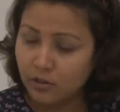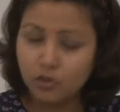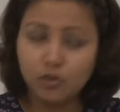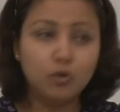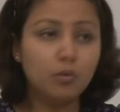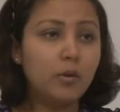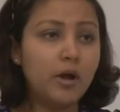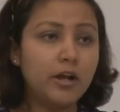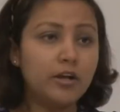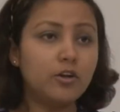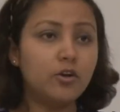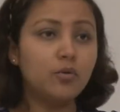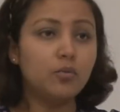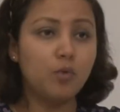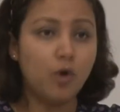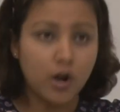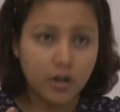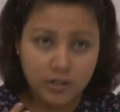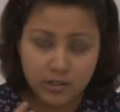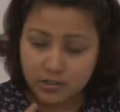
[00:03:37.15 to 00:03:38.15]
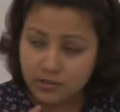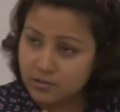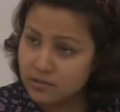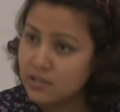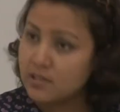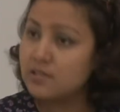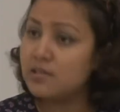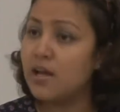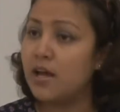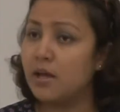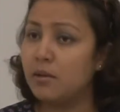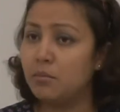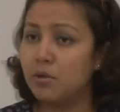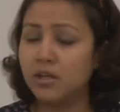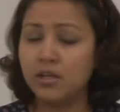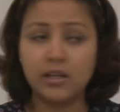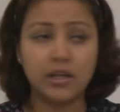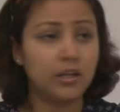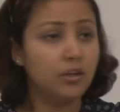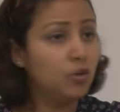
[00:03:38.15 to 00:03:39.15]
no matter what disease I am
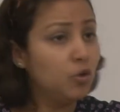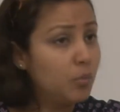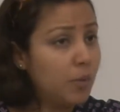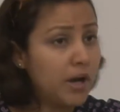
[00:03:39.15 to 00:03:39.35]
in and no